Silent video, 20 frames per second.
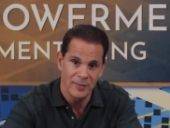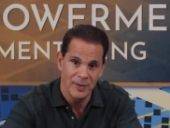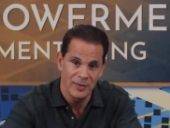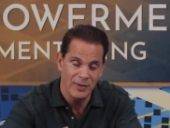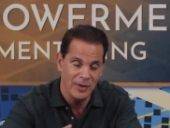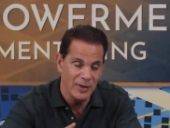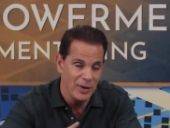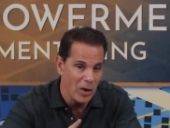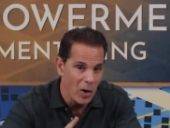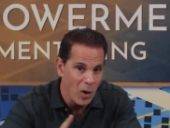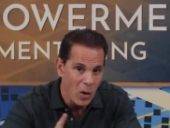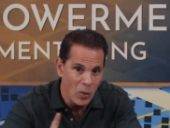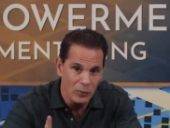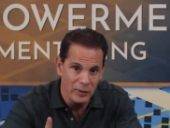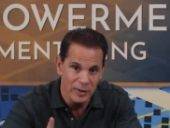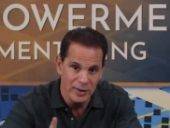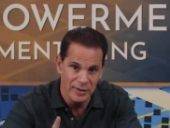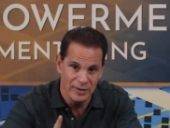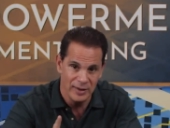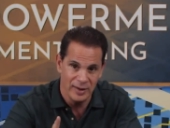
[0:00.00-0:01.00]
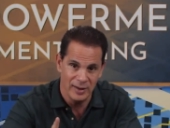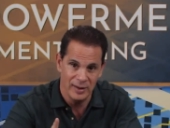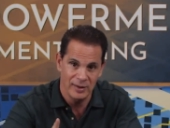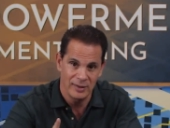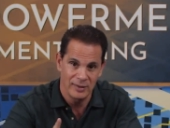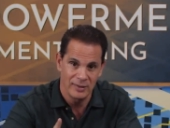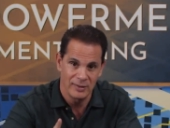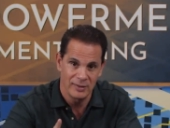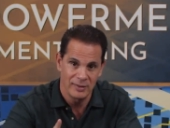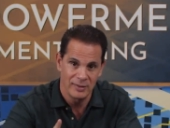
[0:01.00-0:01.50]
the only thing
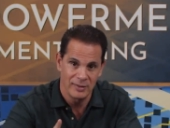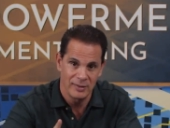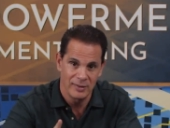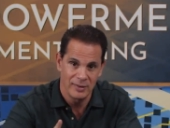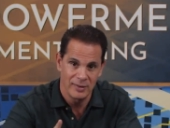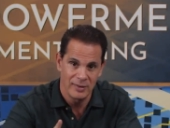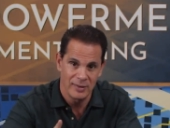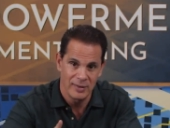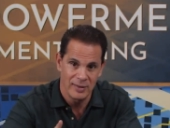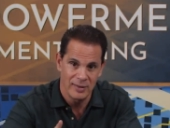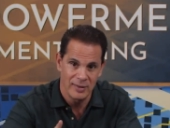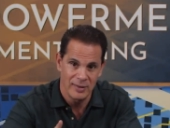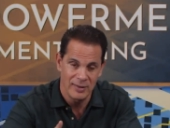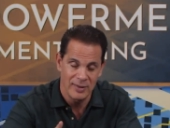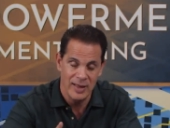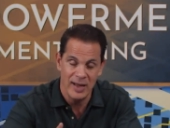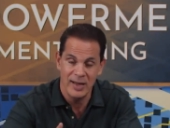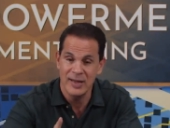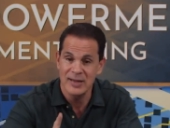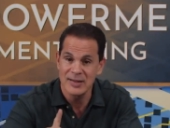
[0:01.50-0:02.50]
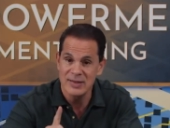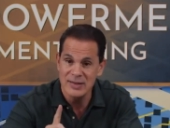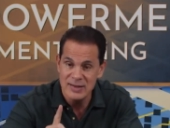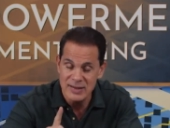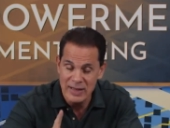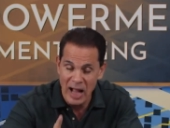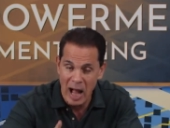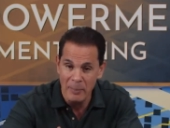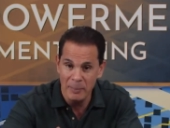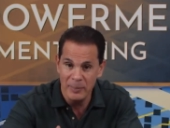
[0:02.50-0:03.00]
that can
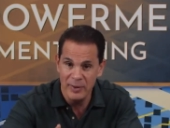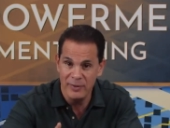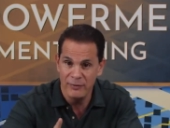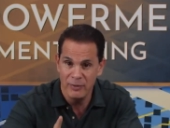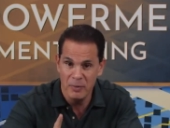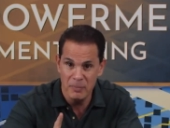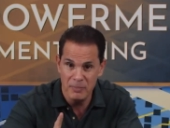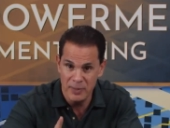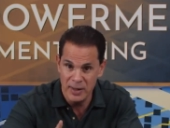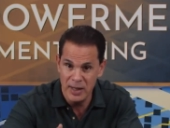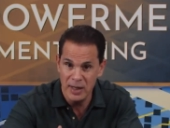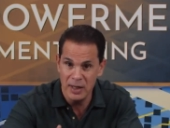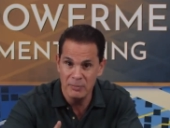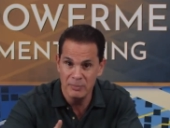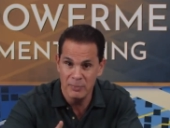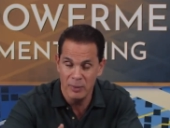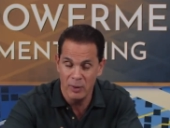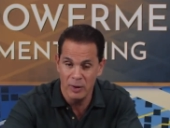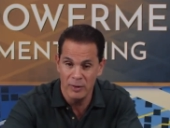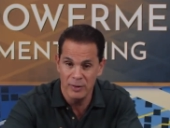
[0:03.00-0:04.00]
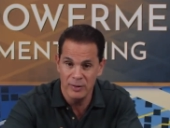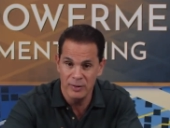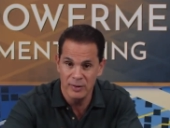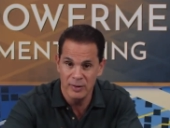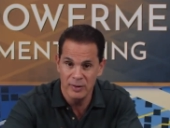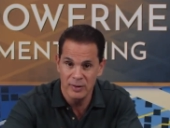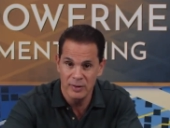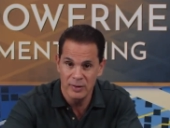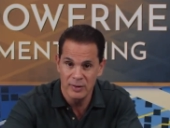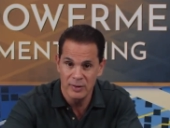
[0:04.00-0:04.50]
stop it from being
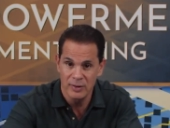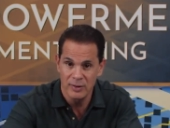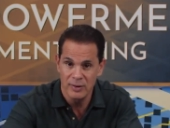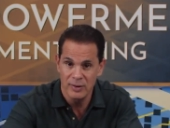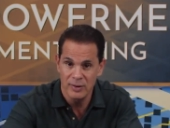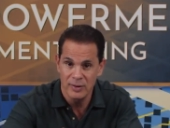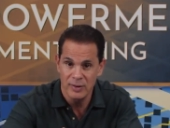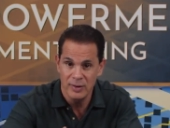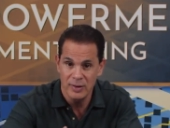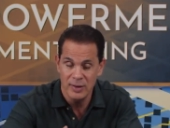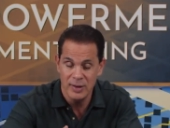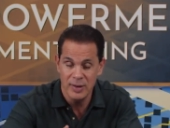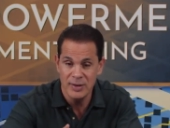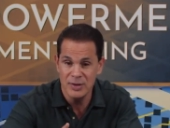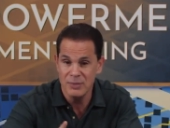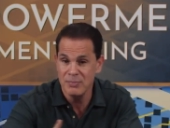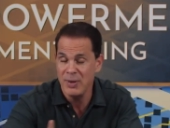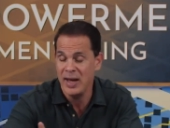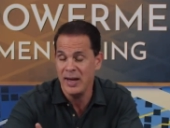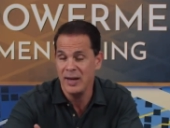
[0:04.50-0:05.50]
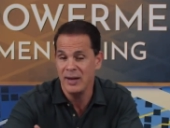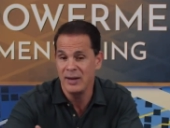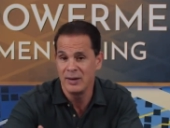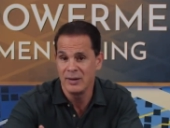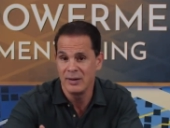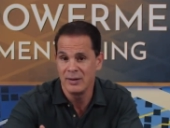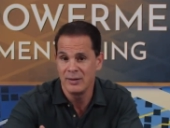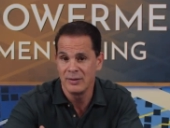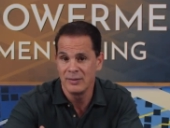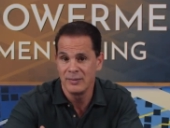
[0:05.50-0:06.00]
birthed is me,
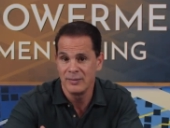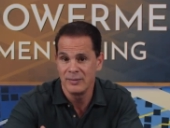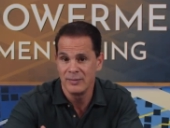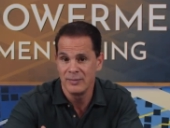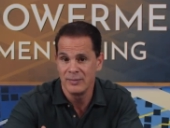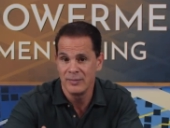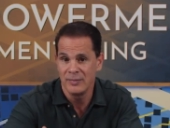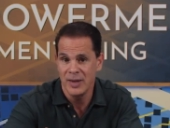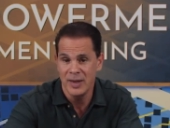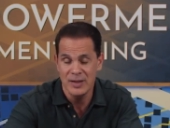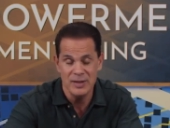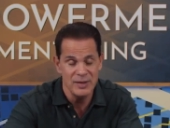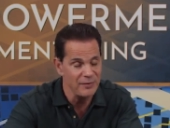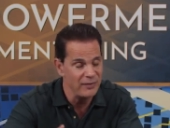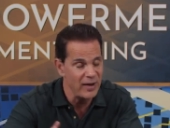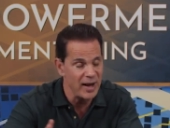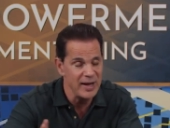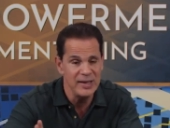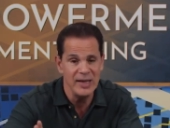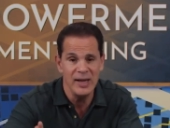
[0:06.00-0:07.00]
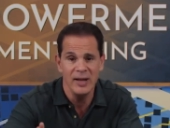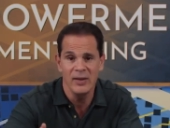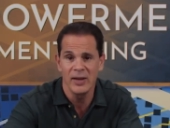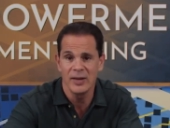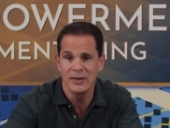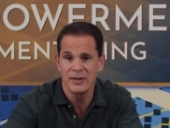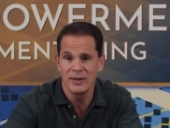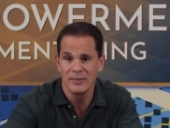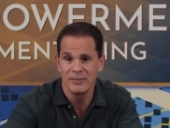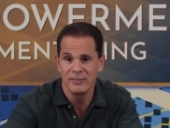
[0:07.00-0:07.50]
is if I kill
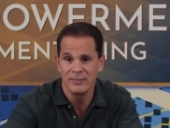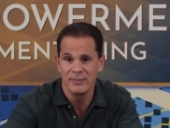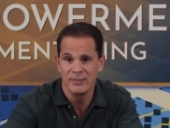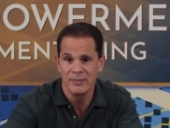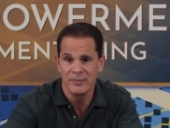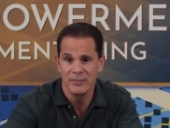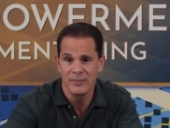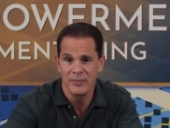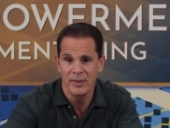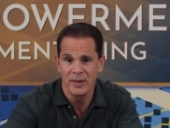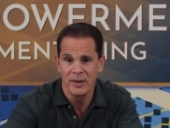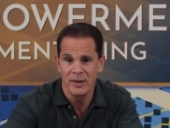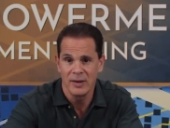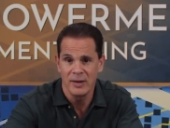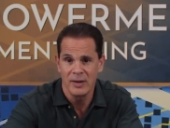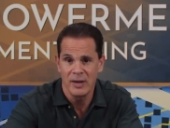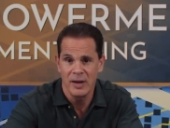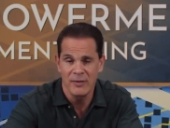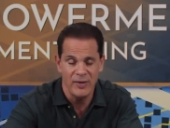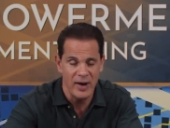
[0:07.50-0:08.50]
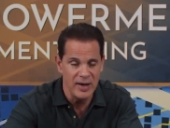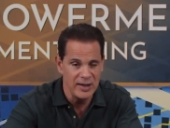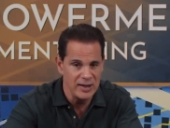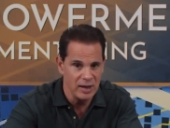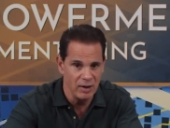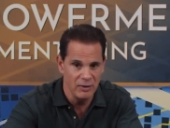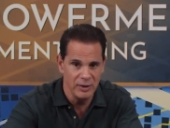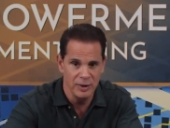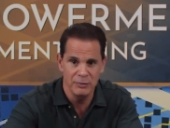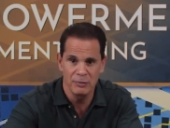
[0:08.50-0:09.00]
it. If I
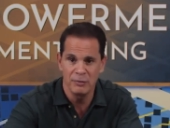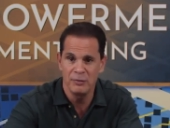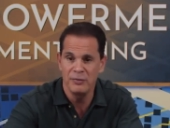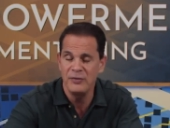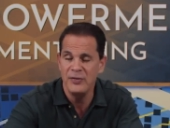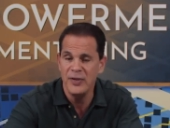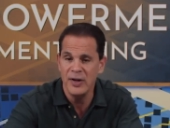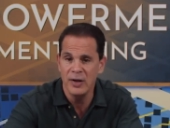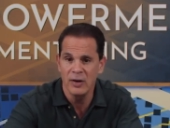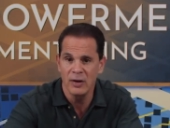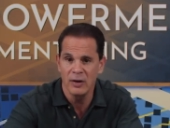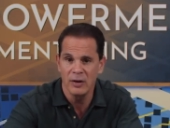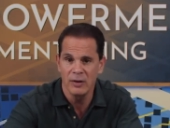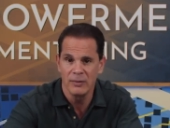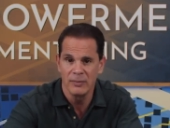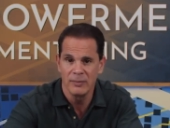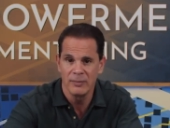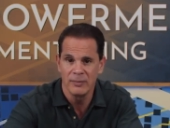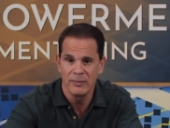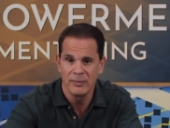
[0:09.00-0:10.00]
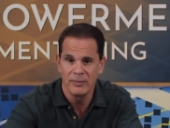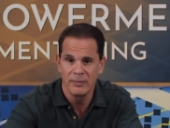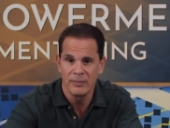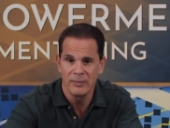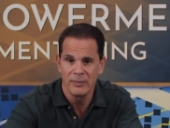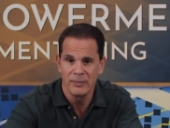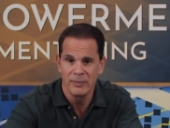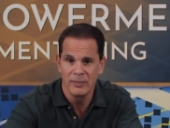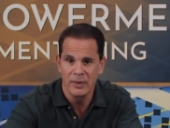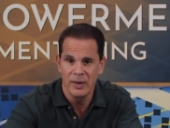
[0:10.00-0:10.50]
kill it through fear,
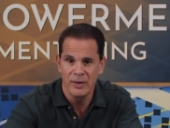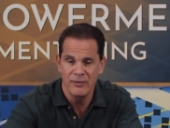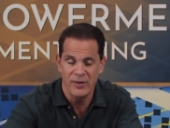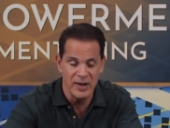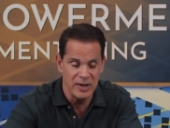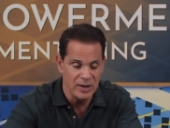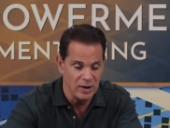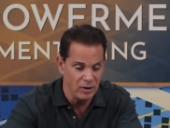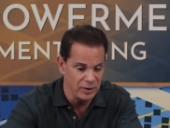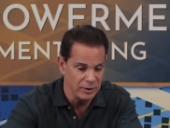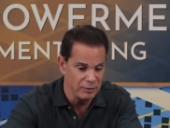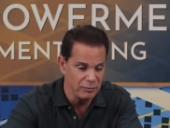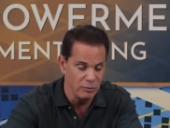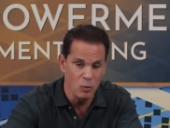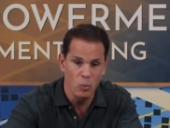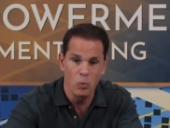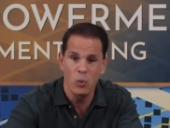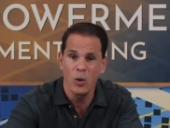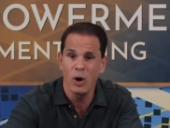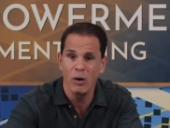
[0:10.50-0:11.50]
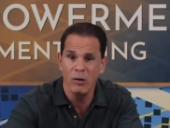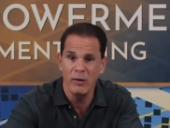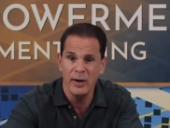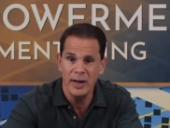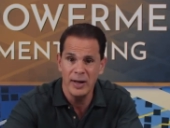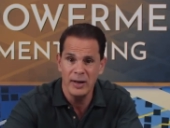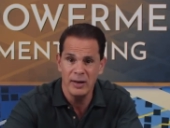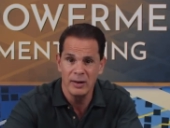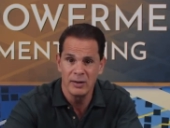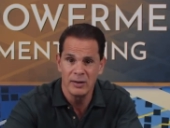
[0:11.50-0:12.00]
if I kill it through
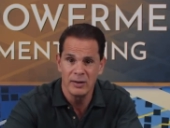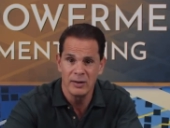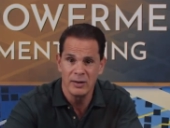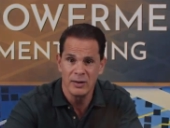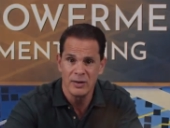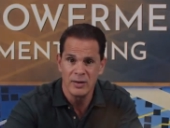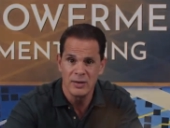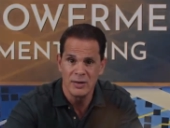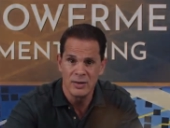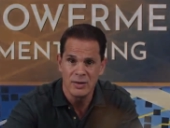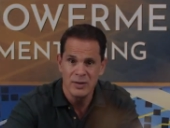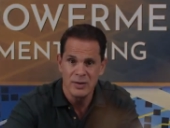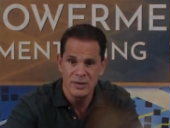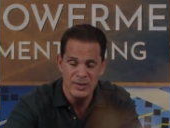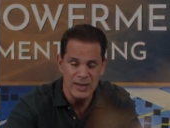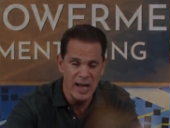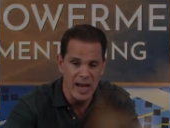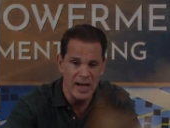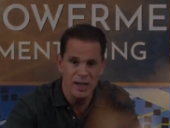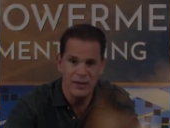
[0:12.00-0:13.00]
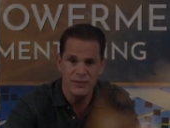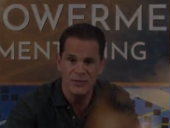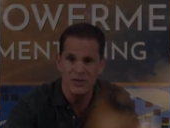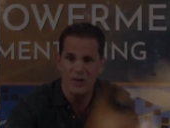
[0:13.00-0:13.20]
worry, negative